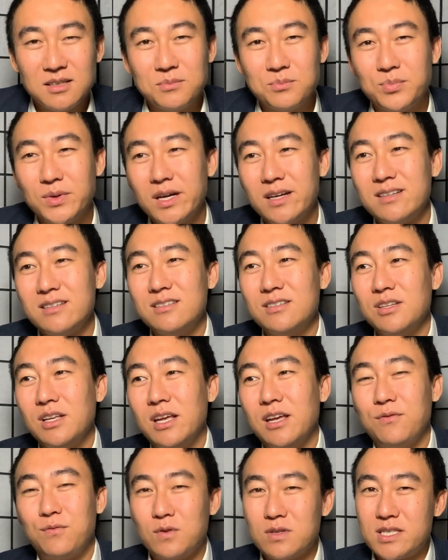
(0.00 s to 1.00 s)
but
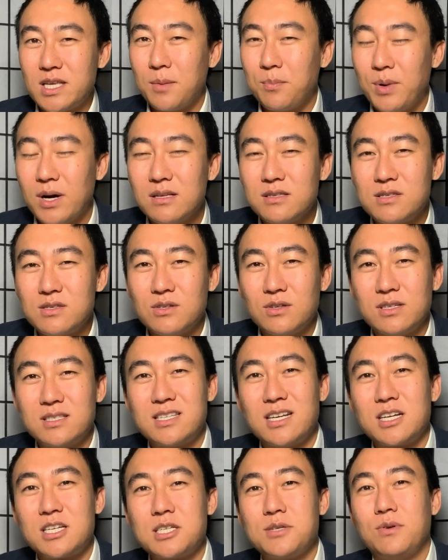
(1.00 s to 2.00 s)
if you say pantsu, it's
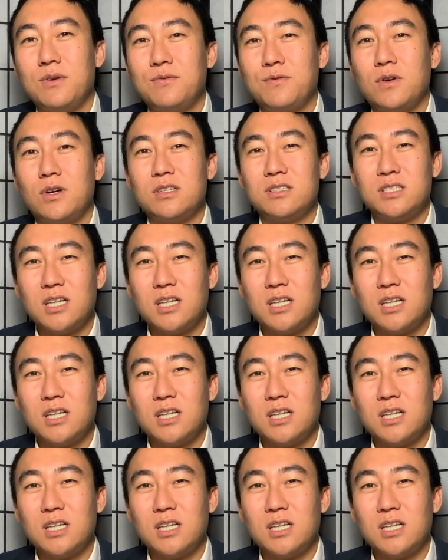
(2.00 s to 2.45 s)
actually referring